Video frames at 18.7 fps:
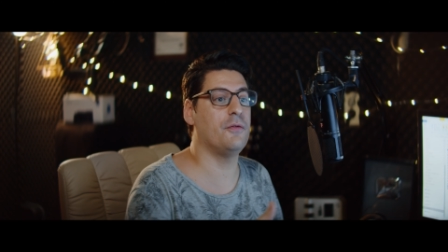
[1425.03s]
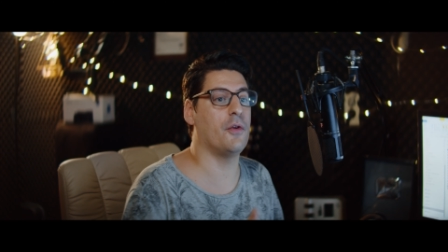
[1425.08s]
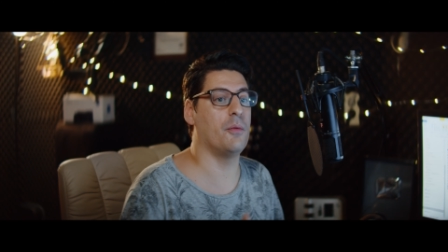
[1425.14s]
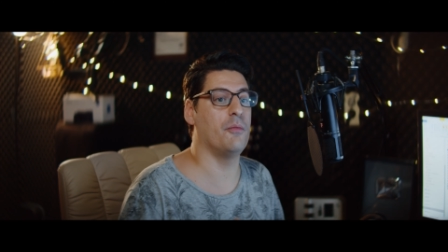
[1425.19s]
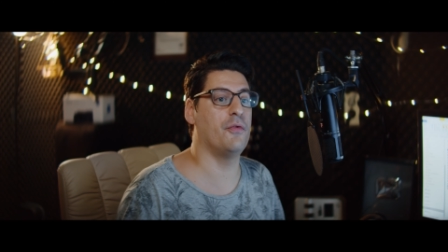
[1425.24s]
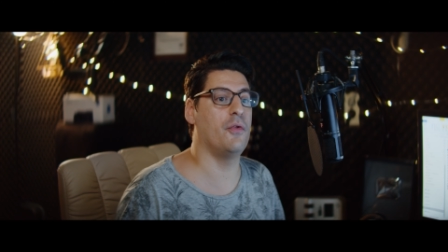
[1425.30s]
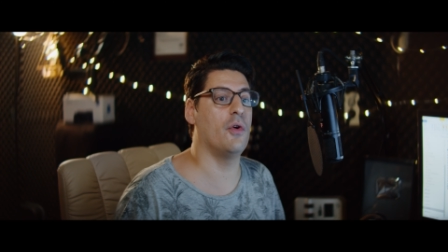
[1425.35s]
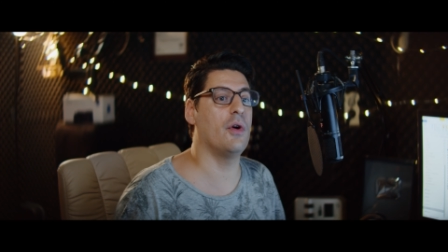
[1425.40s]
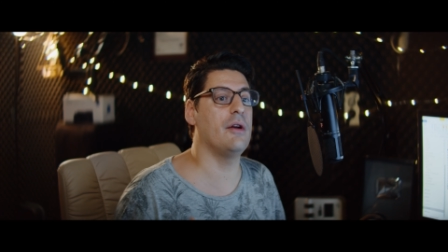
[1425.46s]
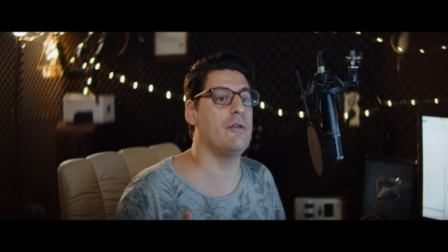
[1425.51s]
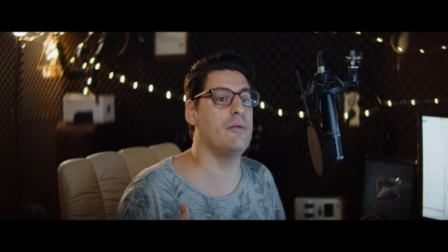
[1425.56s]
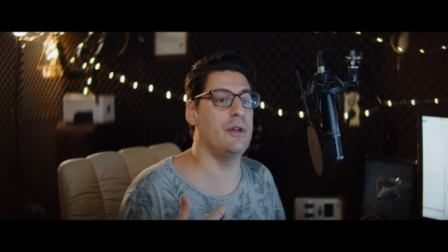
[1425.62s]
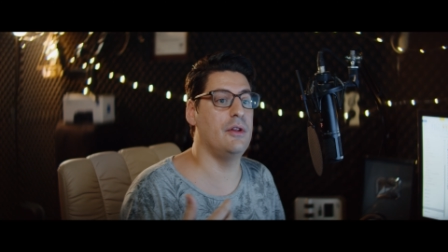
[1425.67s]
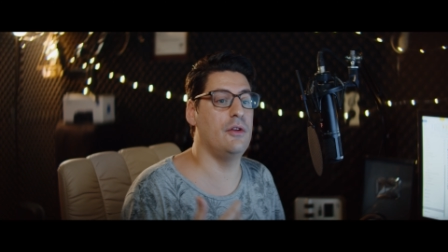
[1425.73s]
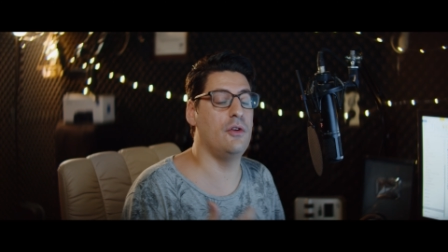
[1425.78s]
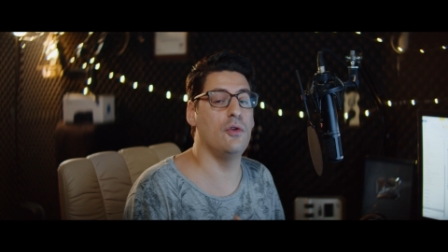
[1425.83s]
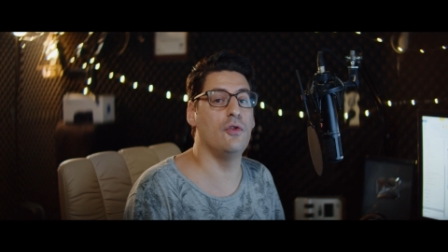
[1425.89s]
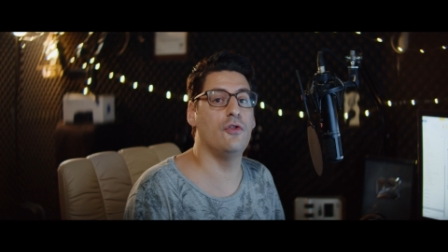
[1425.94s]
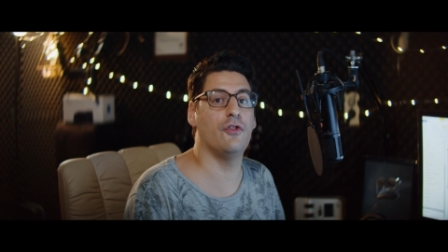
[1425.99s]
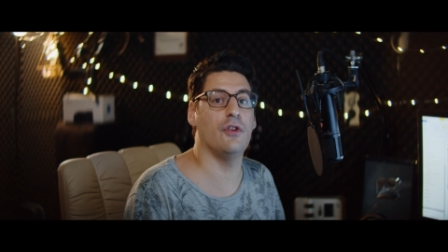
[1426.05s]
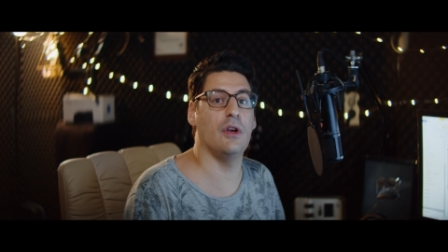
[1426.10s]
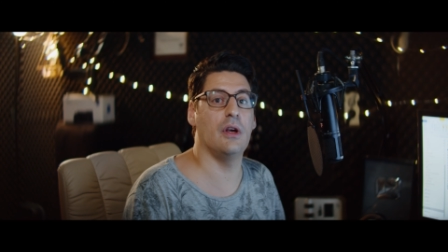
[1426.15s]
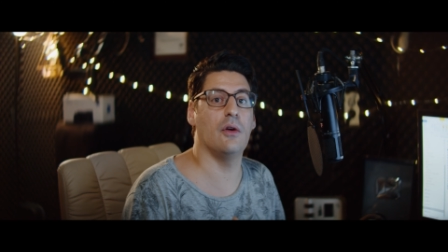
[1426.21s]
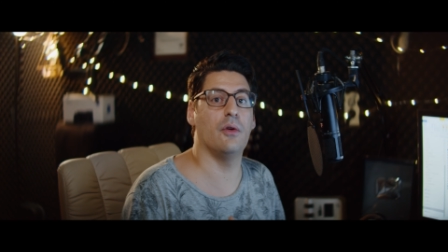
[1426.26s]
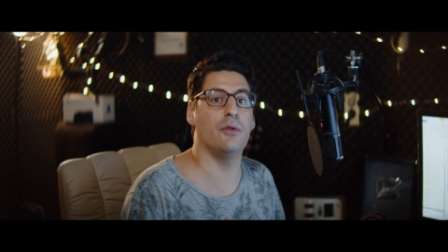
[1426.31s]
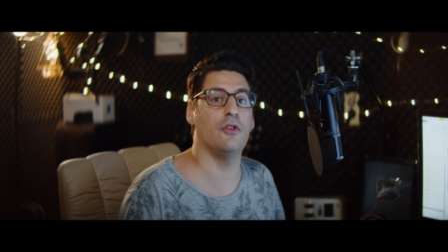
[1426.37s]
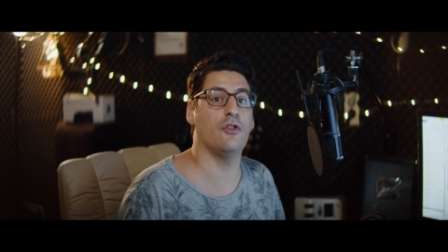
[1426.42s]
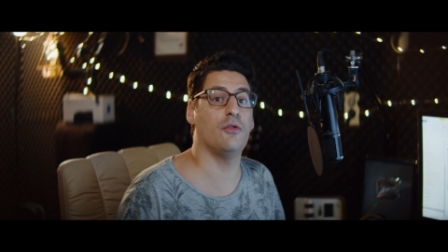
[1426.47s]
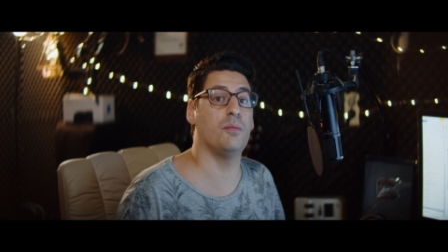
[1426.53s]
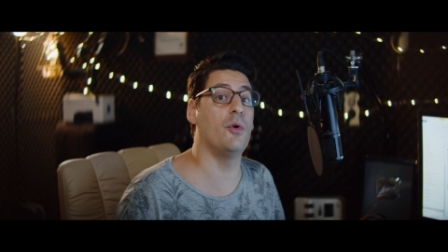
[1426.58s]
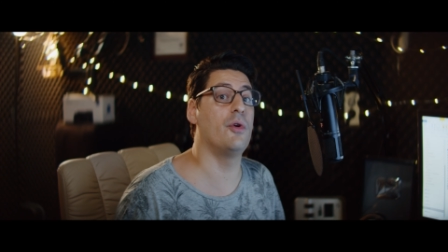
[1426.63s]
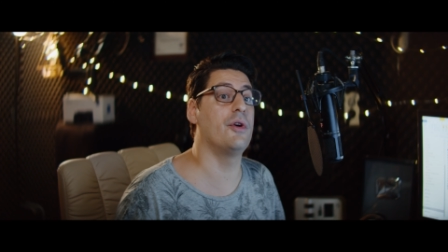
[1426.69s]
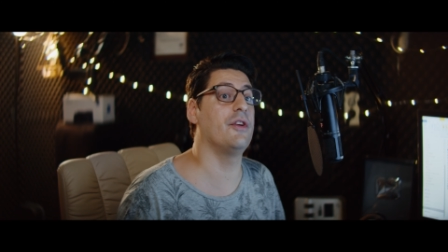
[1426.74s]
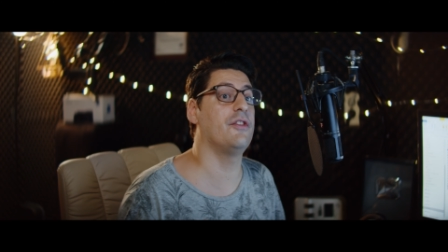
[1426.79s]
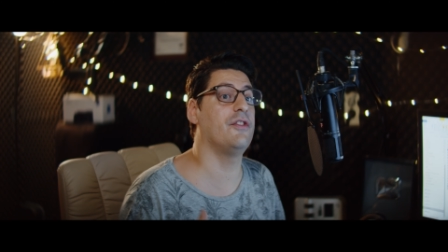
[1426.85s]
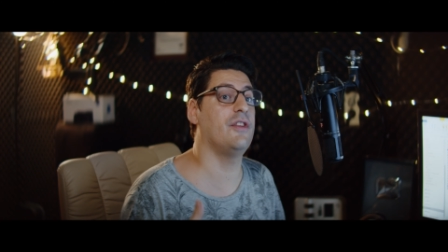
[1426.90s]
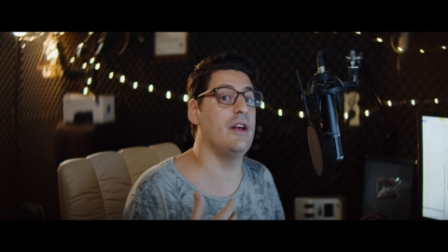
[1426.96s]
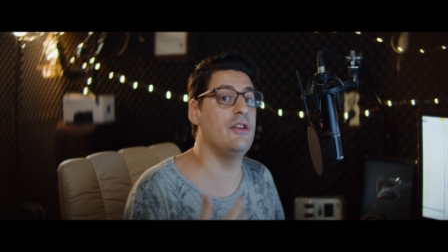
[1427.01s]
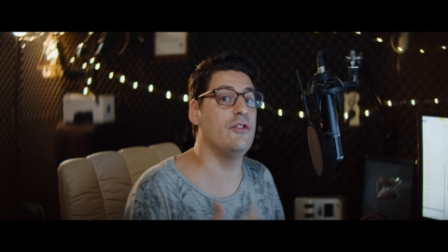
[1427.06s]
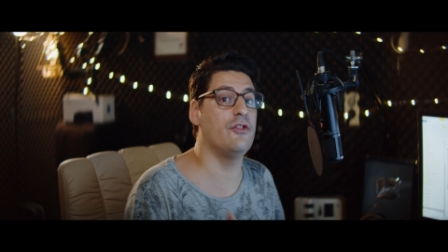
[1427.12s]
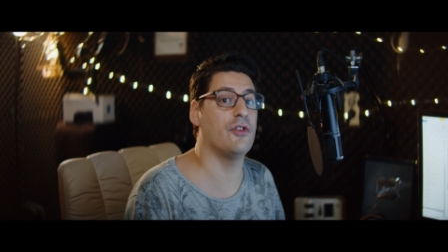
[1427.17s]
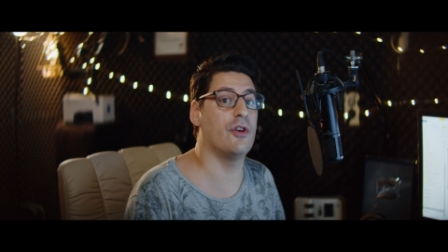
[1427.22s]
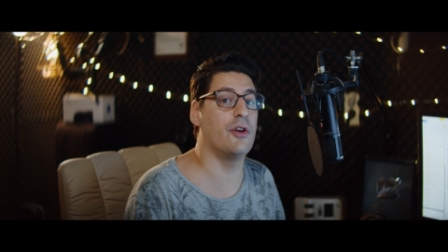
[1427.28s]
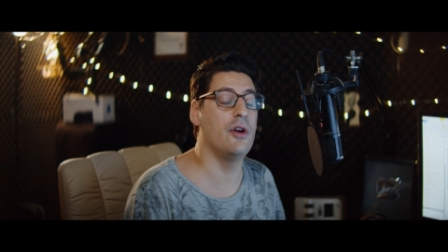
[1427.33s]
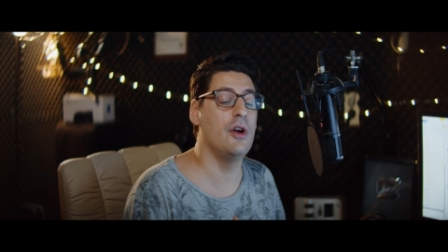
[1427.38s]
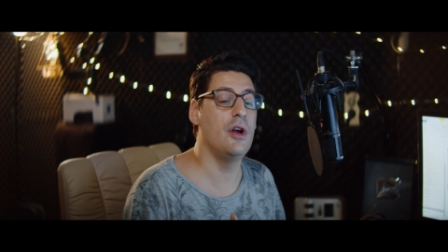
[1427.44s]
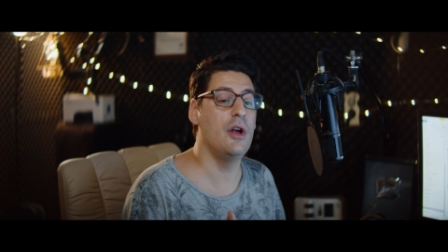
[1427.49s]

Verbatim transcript: from focal reducing on a smaller sensor,